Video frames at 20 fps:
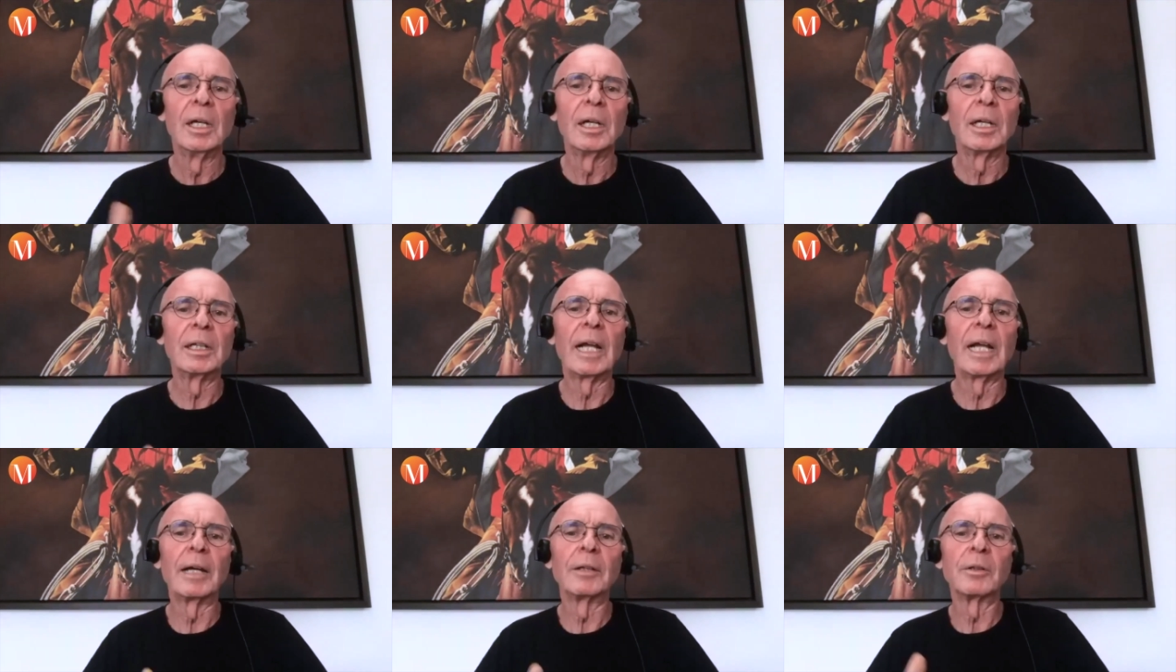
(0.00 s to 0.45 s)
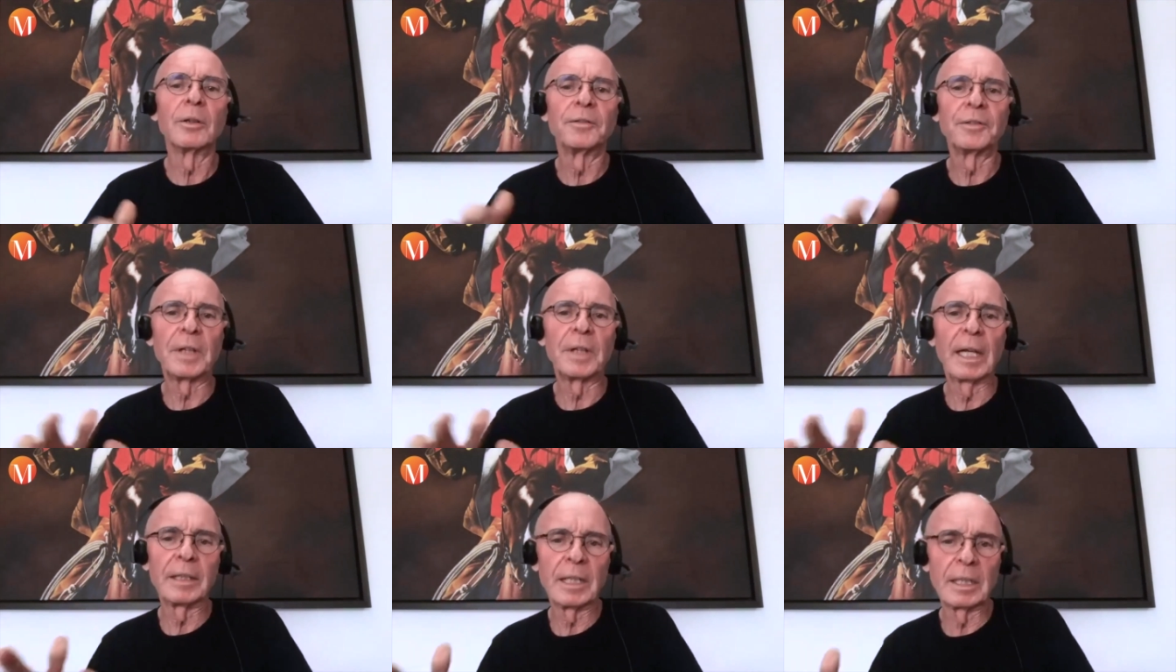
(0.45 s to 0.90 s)
And out
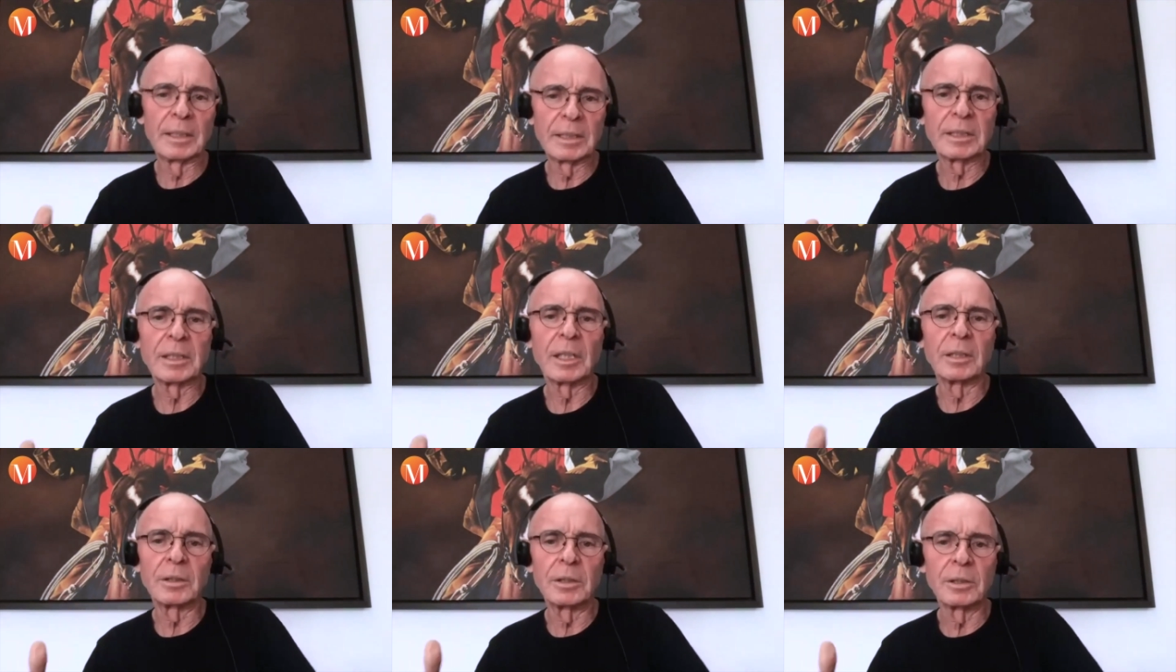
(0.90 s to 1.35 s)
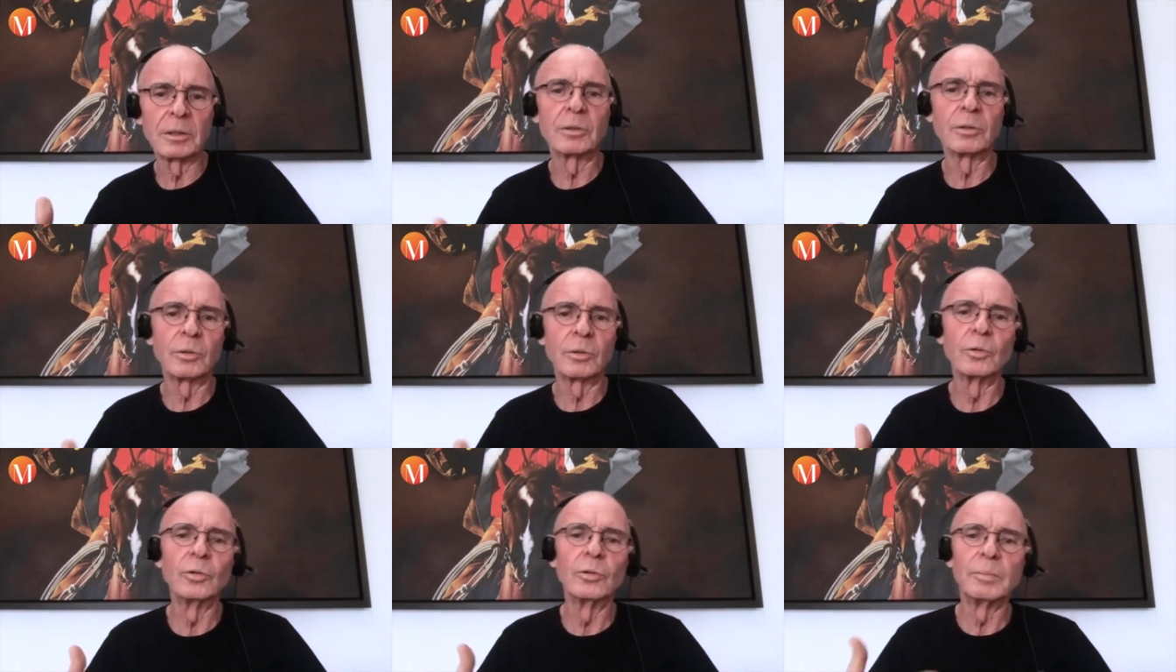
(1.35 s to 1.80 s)
of that, I started to
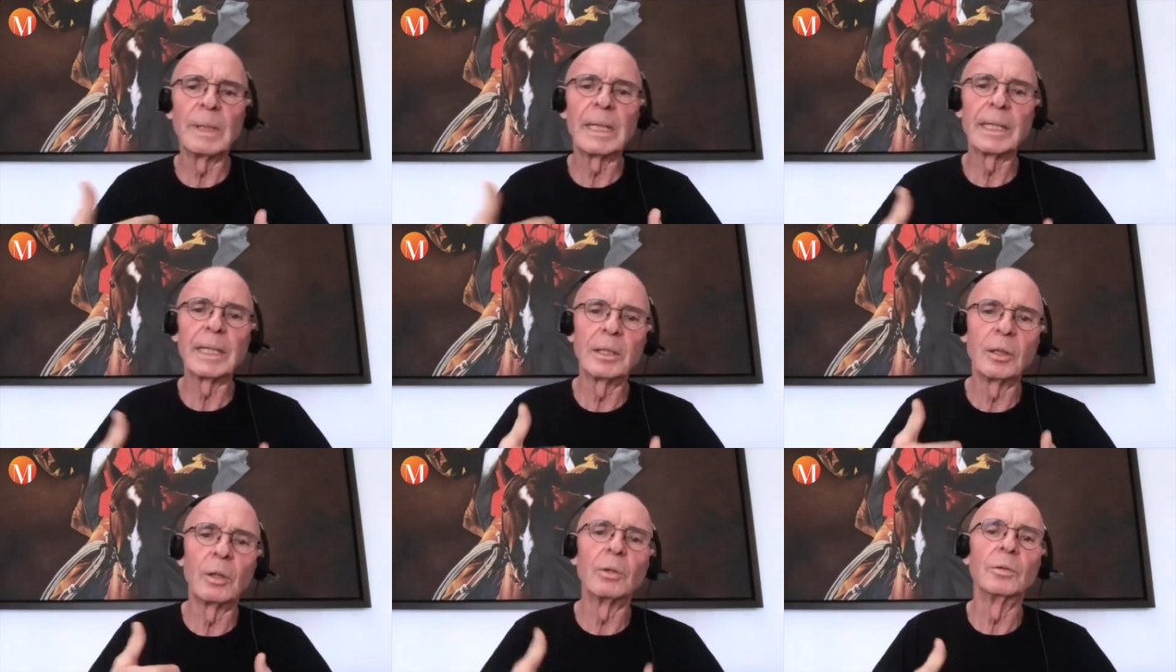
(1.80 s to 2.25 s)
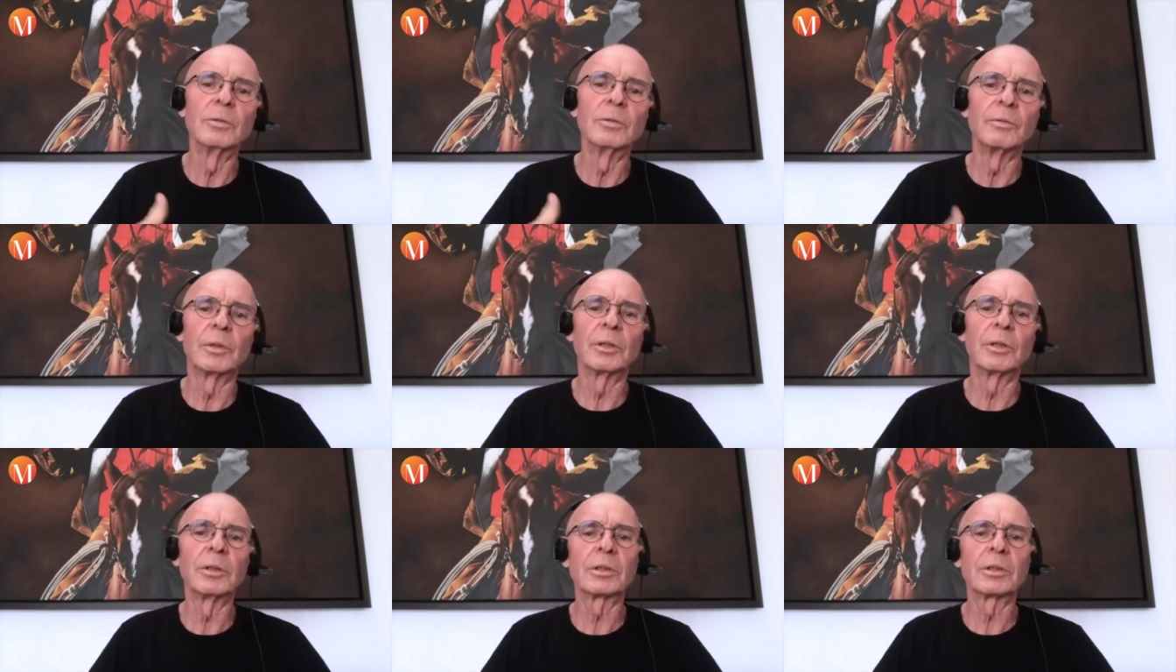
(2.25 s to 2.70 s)
do my own
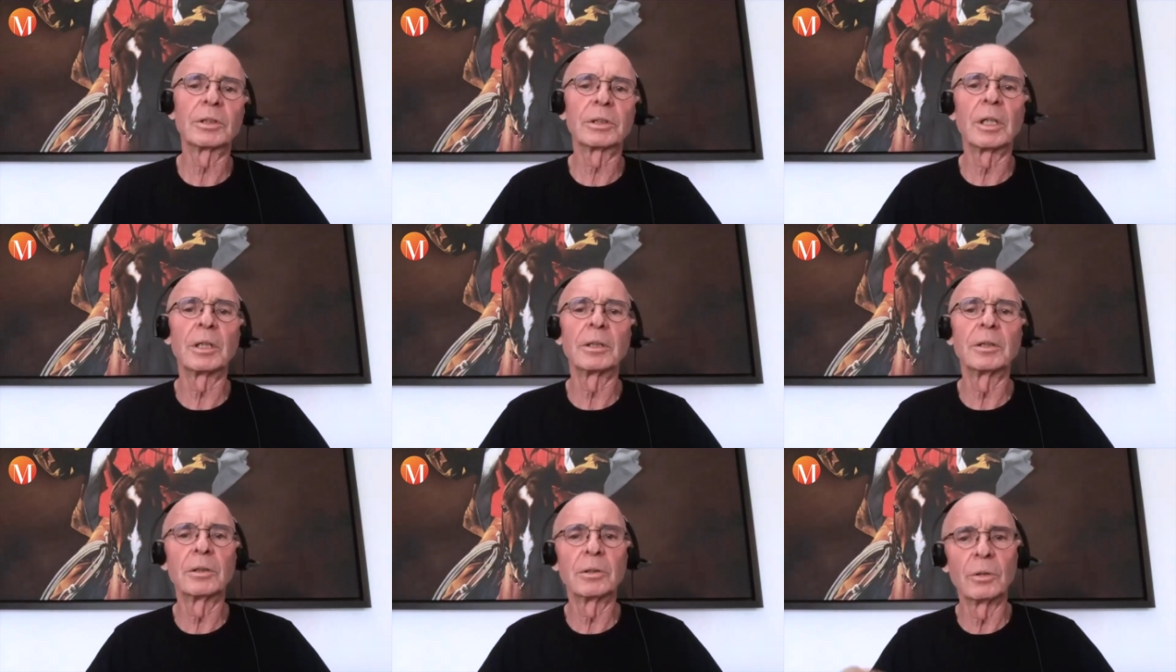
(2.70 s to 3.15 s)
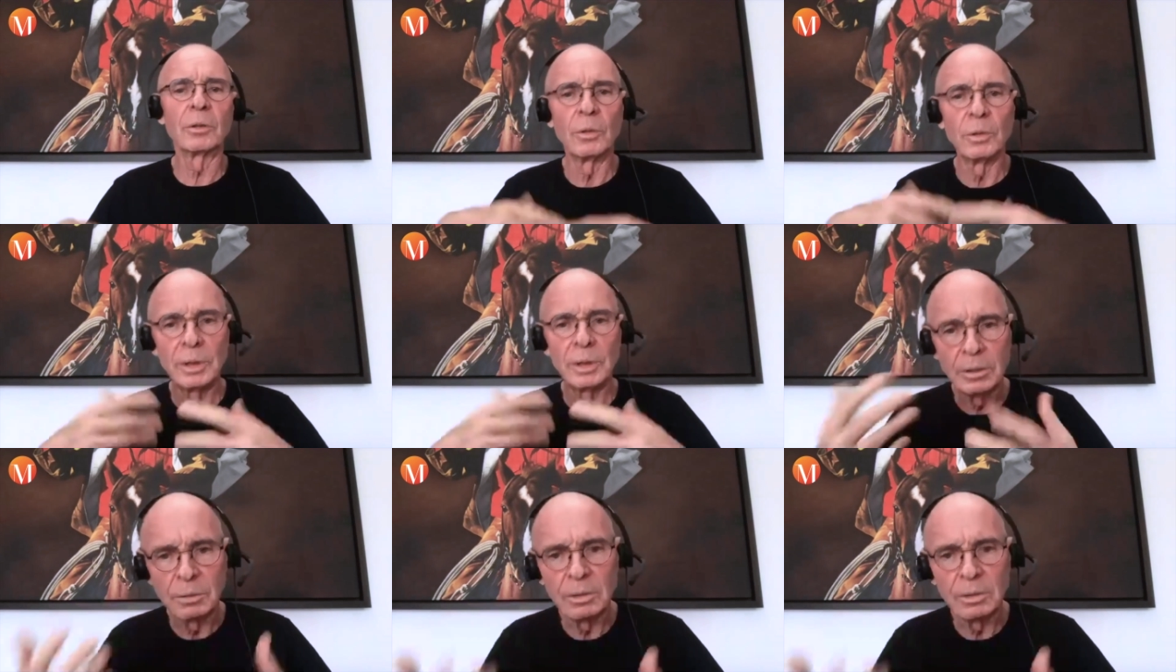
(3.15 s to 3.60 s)
work, started to go
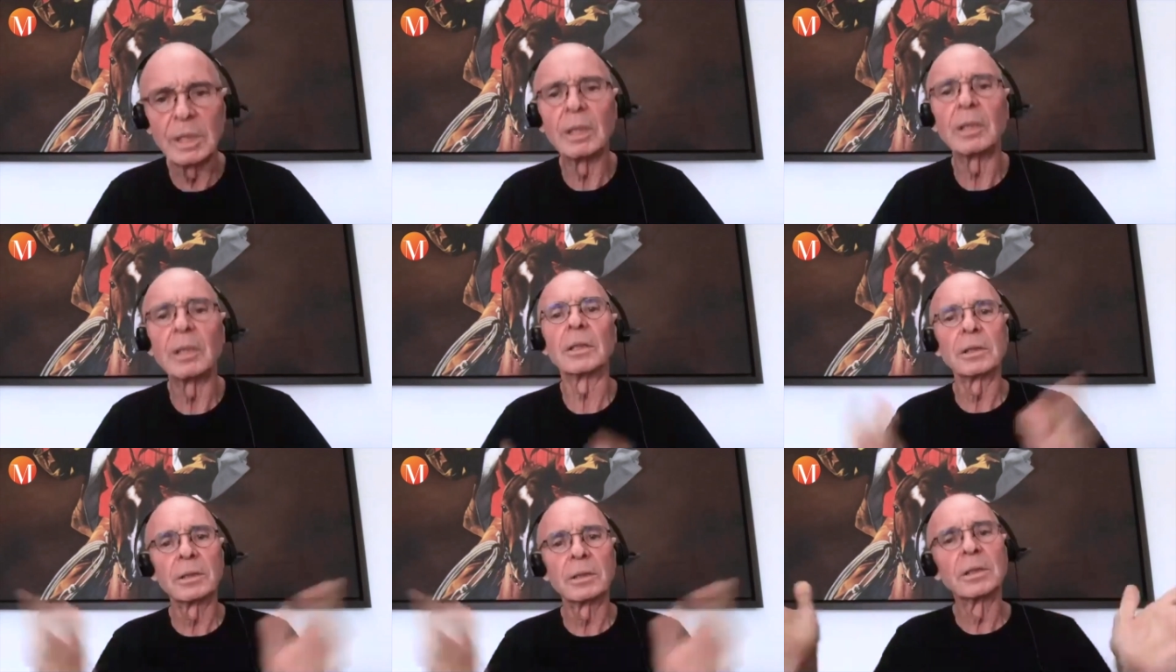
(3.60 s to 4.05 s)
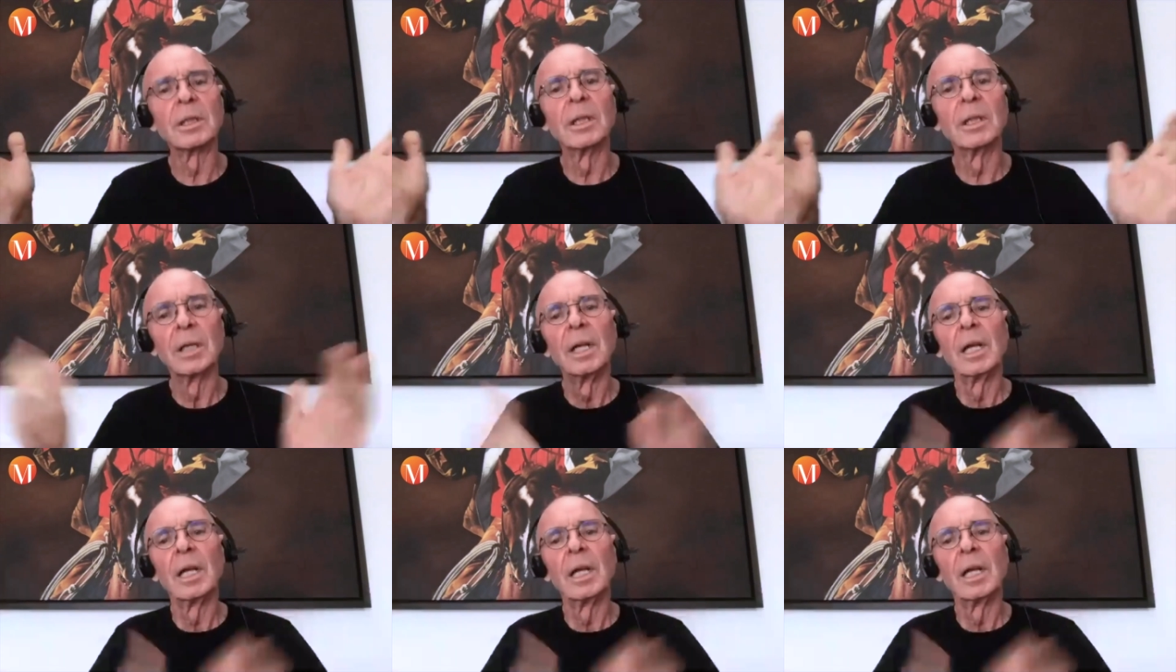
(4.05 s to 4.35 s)
into the arts.